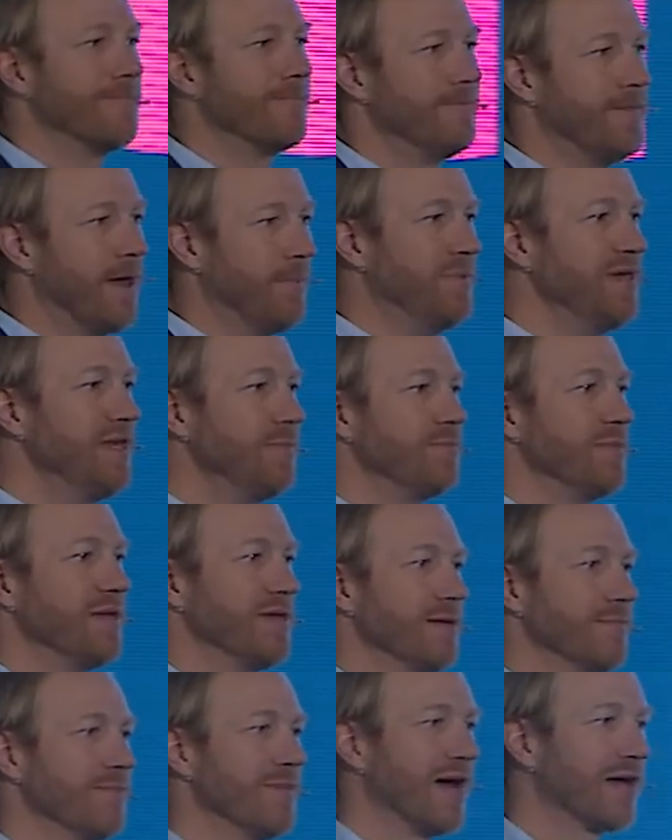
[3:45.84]
that beat
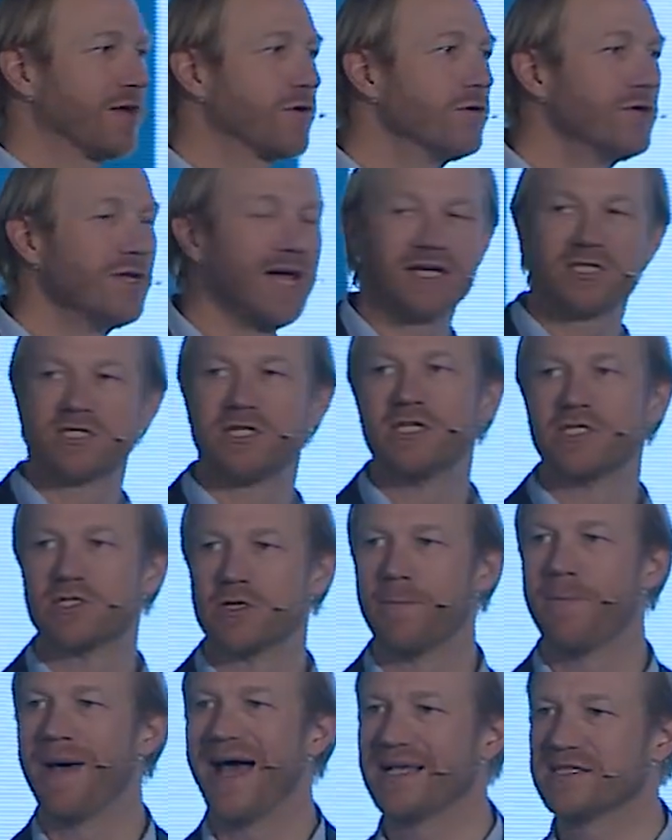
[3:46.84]
me. I couldn't actually
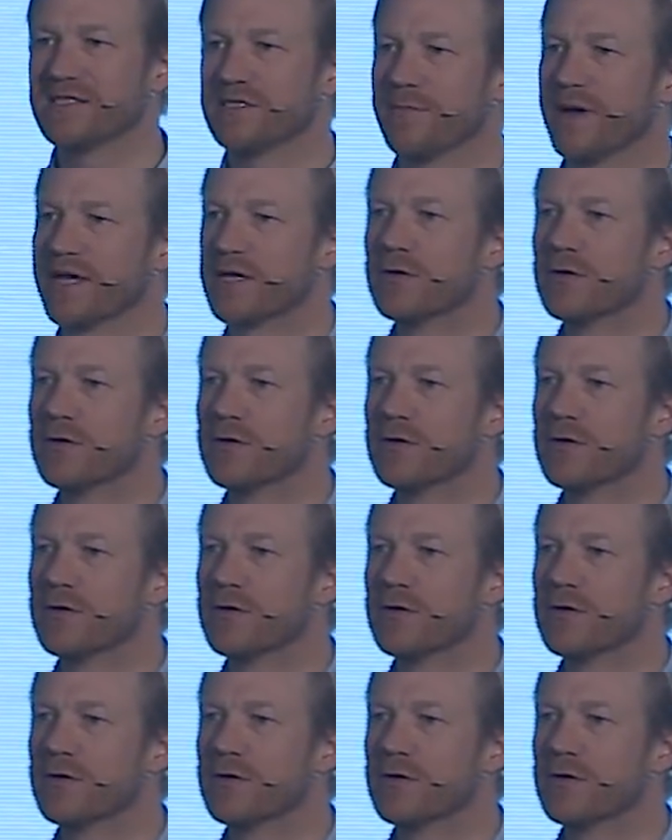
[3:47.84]
surpass them. I